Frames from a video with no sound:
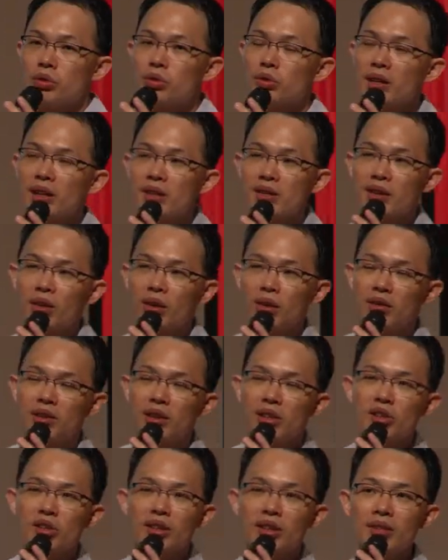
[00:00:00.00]
through things like
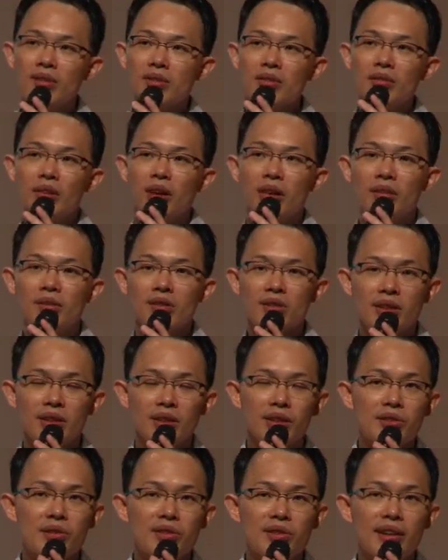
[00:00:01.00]
audition,
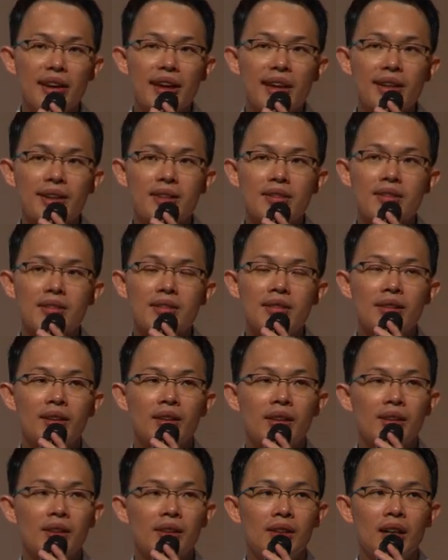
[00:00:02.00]
skills test,
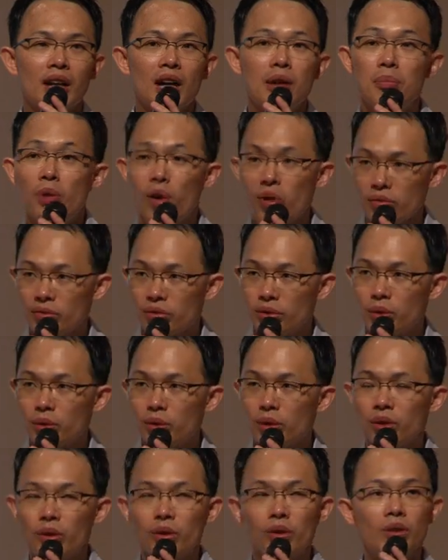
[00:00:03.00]

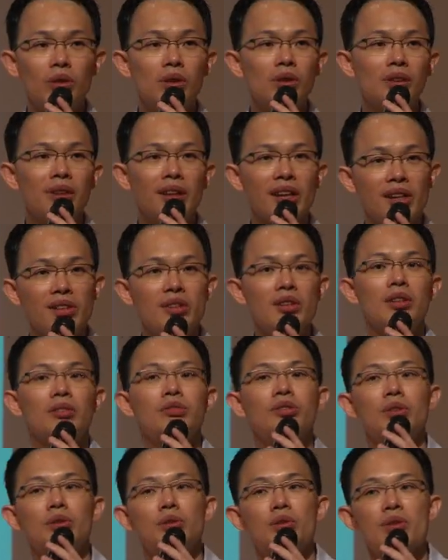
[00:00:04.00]
portfolio,
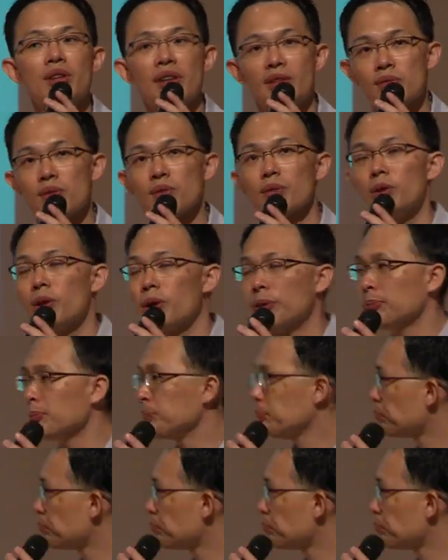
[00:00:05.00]
interviews, and so on.